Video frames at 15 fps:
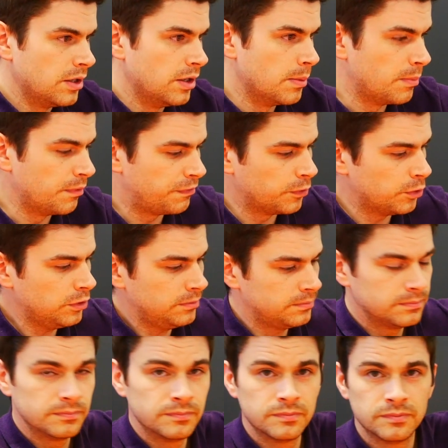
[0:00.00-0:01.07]
Number
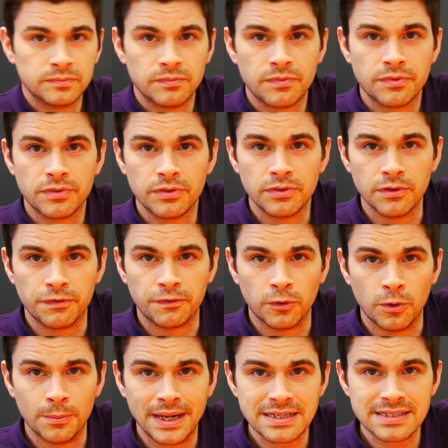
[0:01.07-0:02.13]
four, the
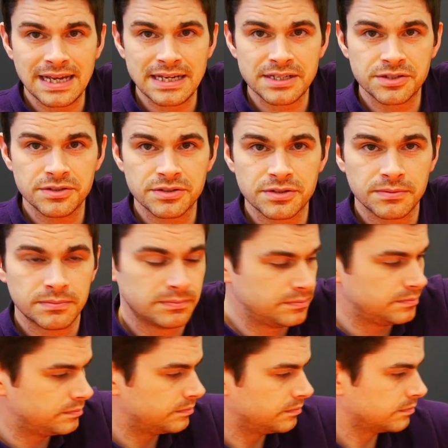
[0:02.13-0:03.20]
Formex Essence.
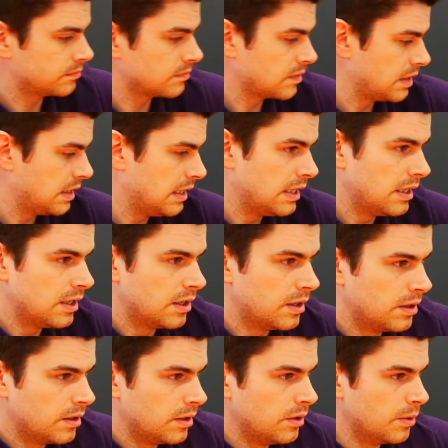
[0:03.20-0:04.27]

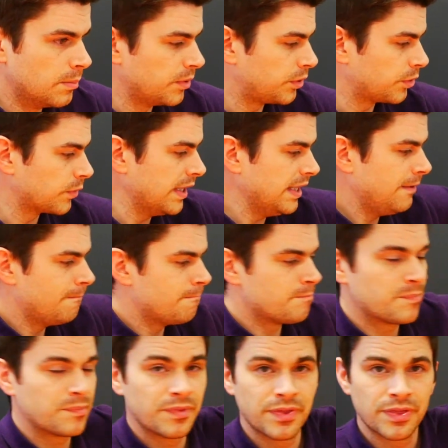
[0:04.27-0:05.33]
Number three,
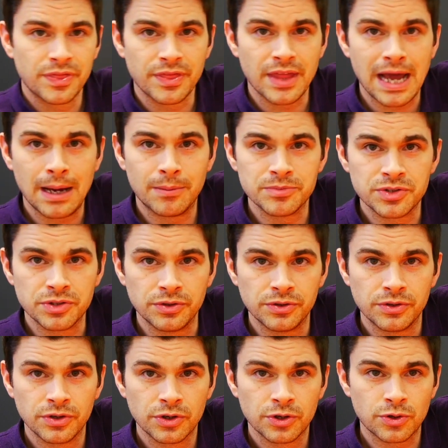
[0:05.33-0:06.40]
my
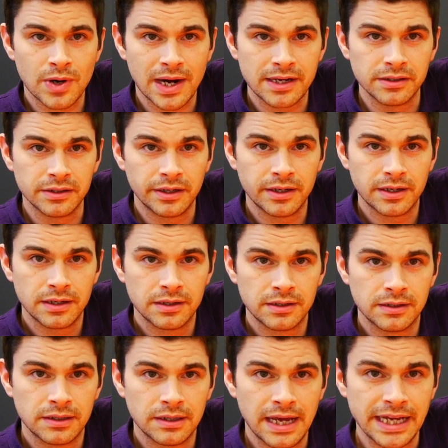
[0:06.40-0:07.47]
Hamtun Kraken
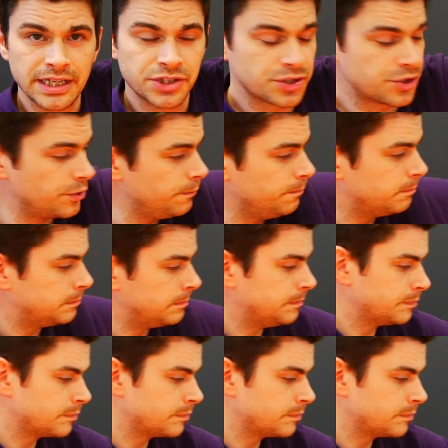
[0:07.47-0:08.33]
H2.